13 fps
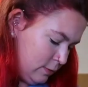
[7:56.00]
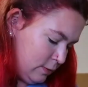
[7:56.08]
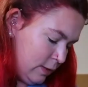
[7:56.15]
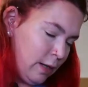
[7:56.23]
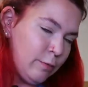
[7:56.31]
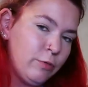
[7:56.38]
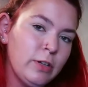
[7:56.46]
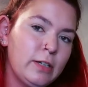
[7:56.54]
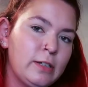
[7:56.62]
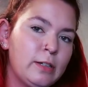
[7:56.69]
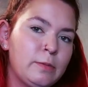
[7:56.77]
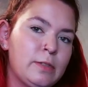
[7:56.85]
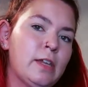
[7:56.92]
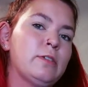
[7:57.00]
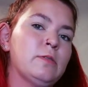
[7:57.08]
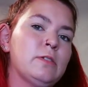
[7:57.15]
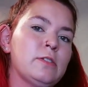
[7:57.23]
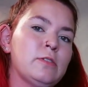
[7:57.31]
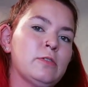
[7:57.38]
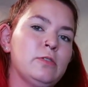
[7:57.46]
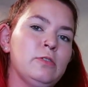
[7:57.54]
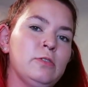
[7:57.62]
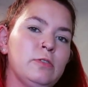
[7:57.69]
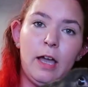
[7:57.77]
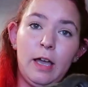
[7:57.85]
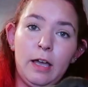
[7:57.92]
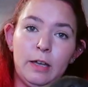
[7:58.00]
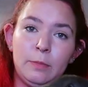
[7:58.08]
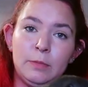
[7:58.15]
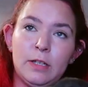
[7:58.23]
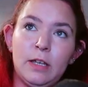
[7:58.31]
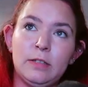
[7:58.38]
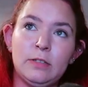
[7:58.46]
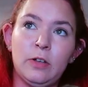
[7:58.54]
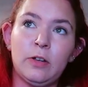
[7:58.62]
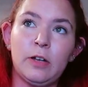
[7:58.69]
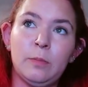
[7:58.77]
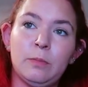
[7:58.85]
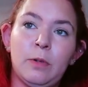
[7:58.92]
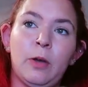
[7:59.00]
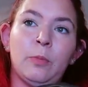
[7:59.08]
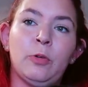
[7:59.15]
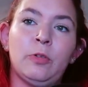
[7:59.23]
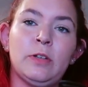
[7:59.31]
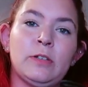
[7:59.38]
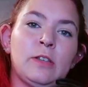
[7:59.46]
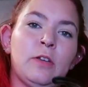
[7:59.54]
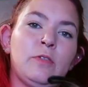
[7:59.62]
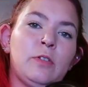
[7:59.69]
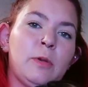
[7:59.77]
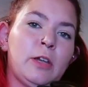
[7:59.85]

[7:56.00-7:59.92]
I'm freaking obsessed with this little dude. Obsessed. Sorry, I'm uploading stuff to my